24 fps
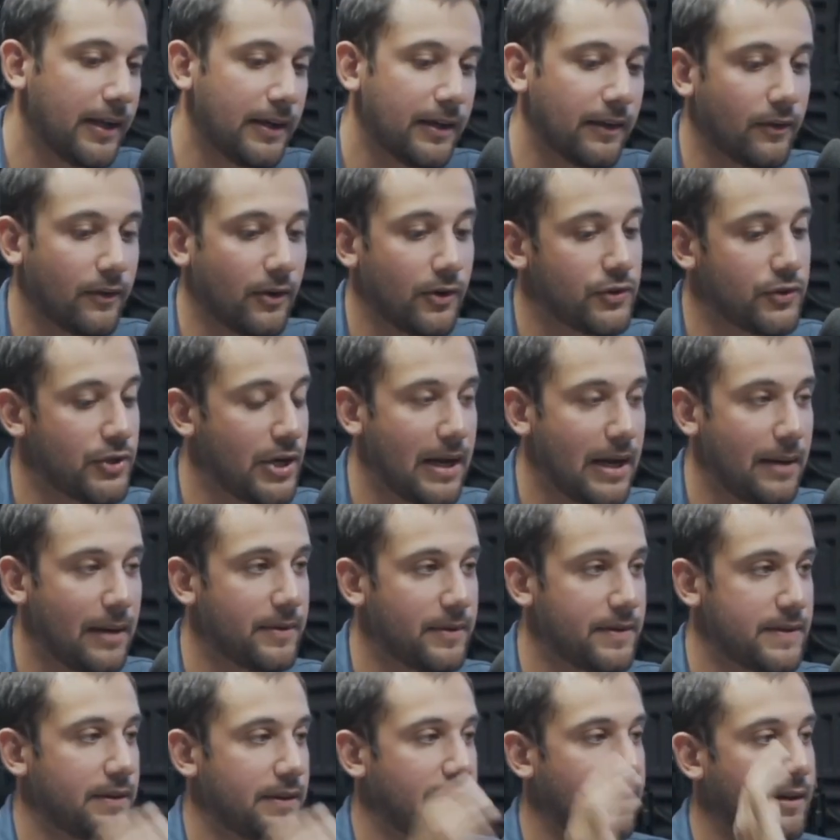And it's our job
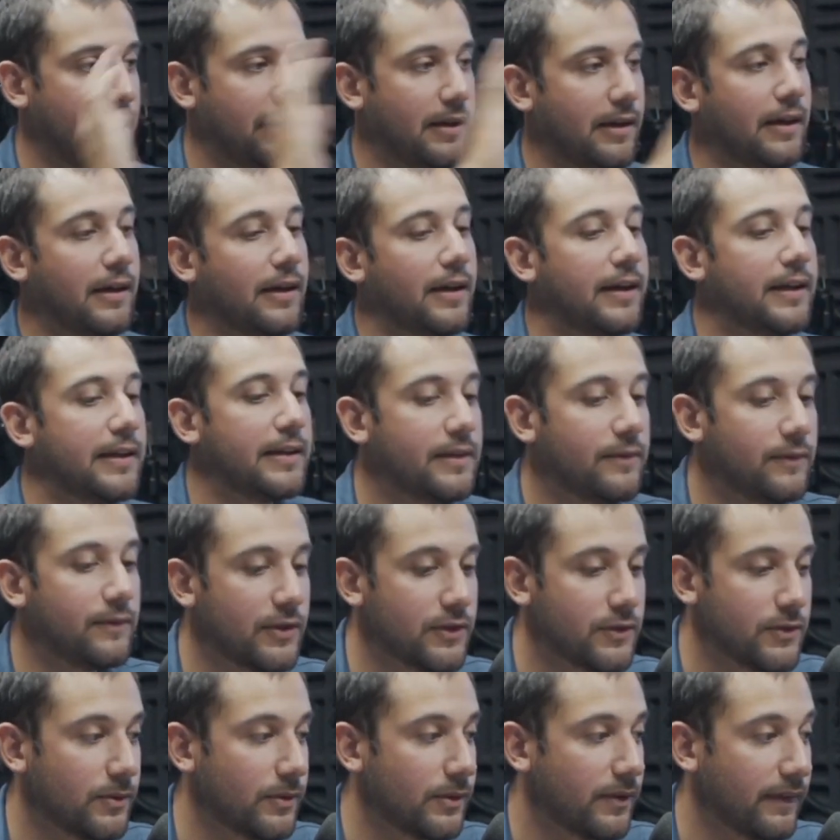as
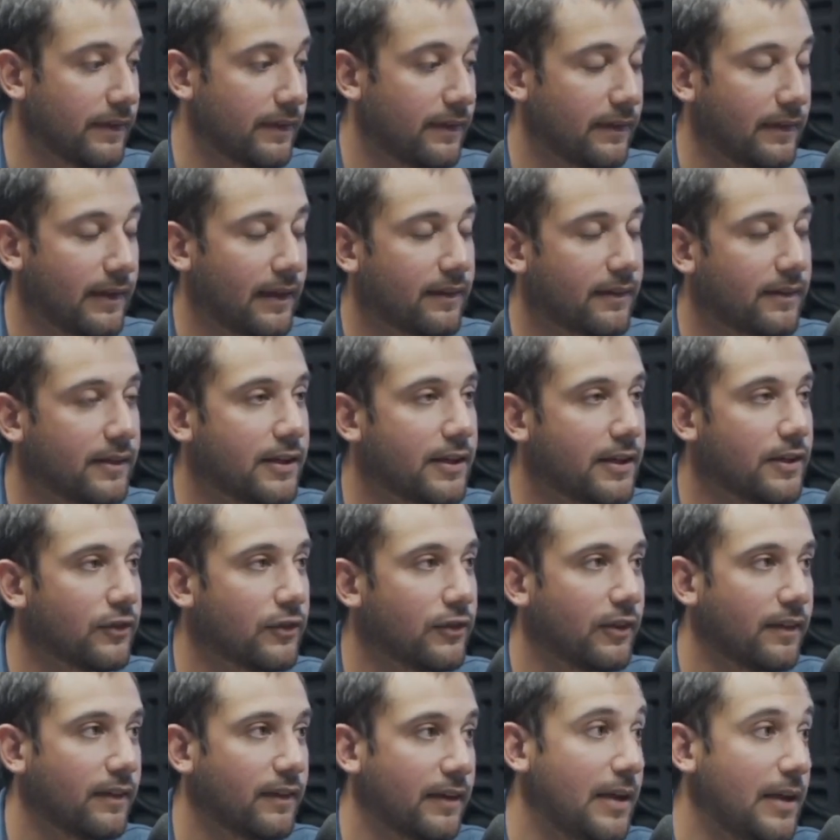individuals, as
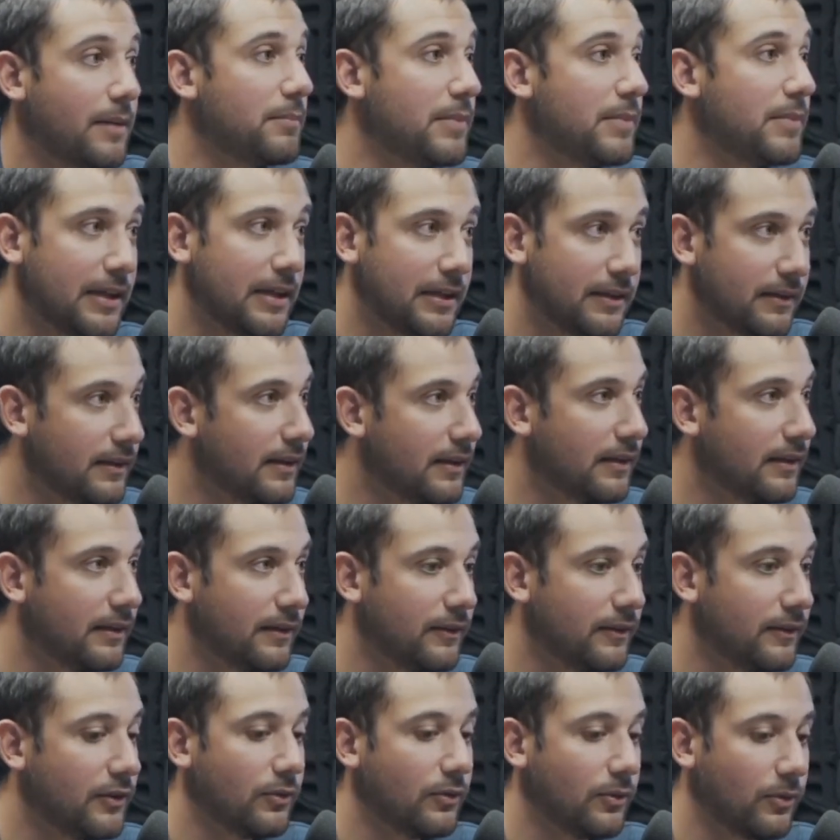clinicians, to kind of meet
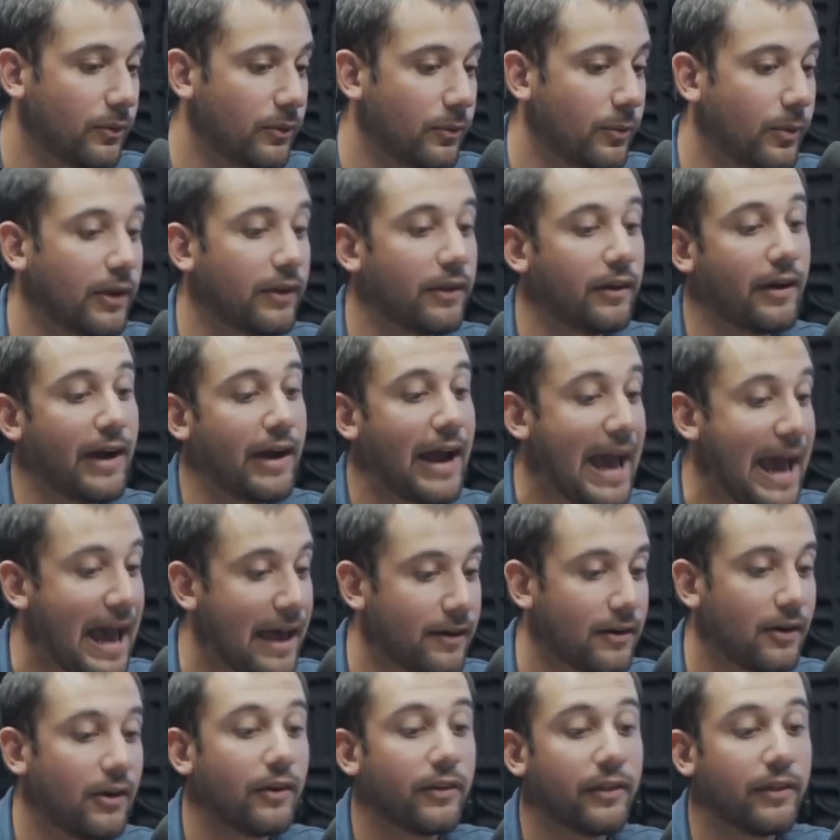individuals where they're at
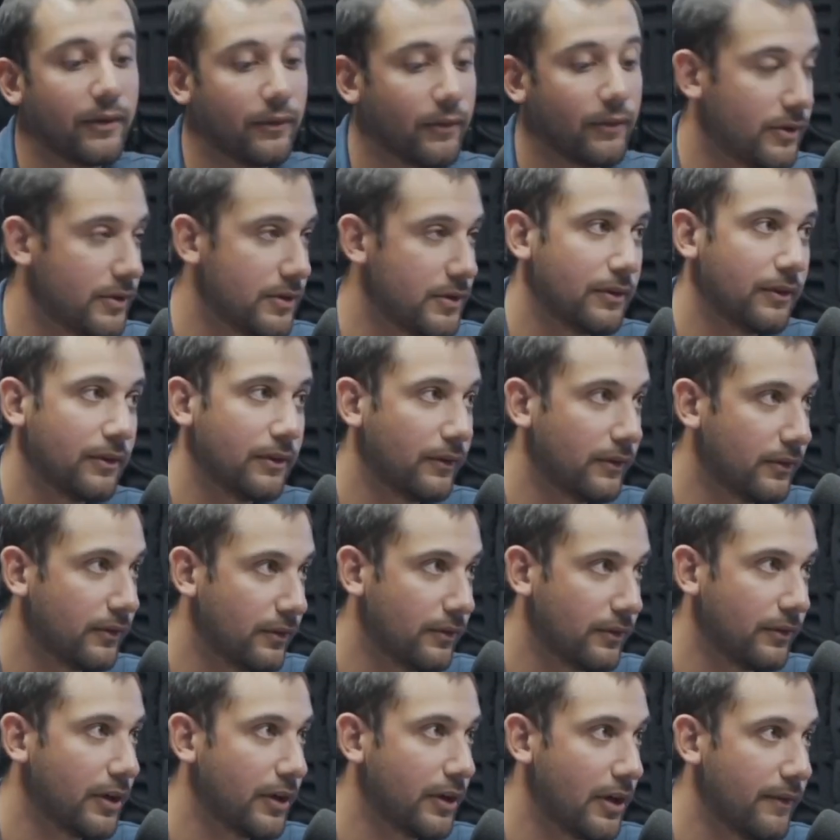on their road to
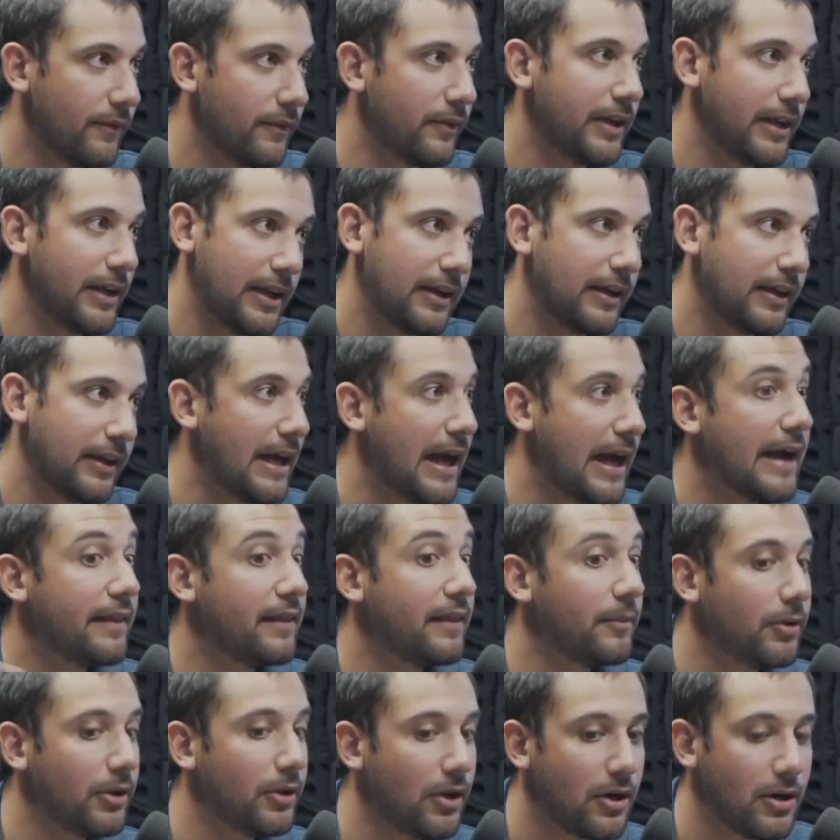recovery and kind of guide
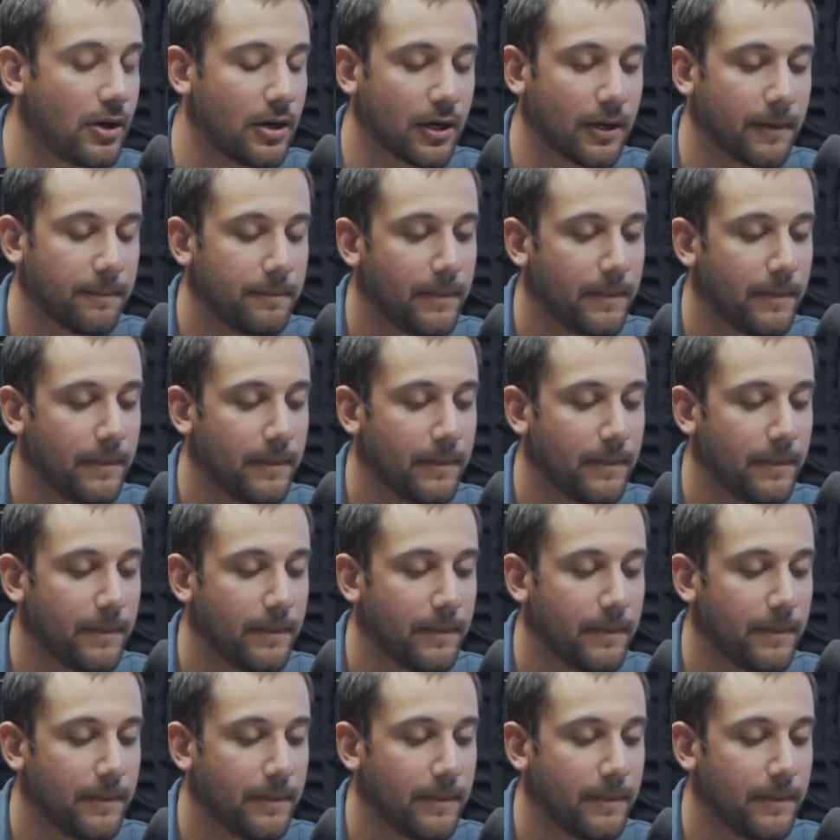them along.